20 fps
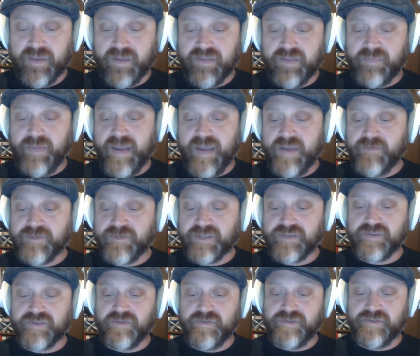The pain was
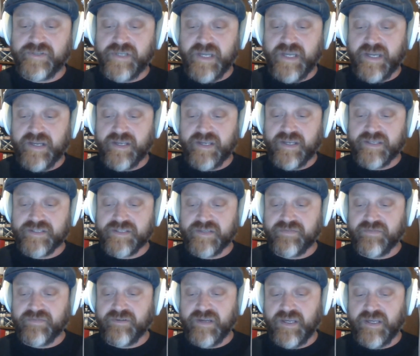excruciating, as
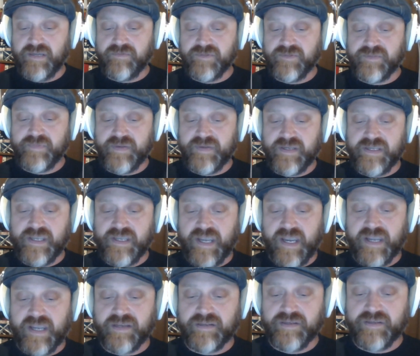if her head was being
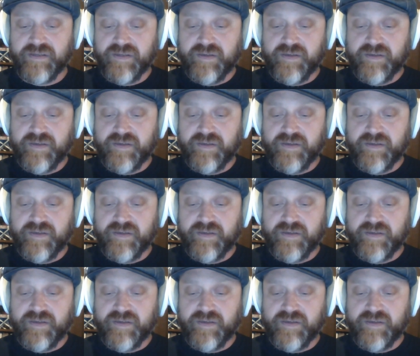yanked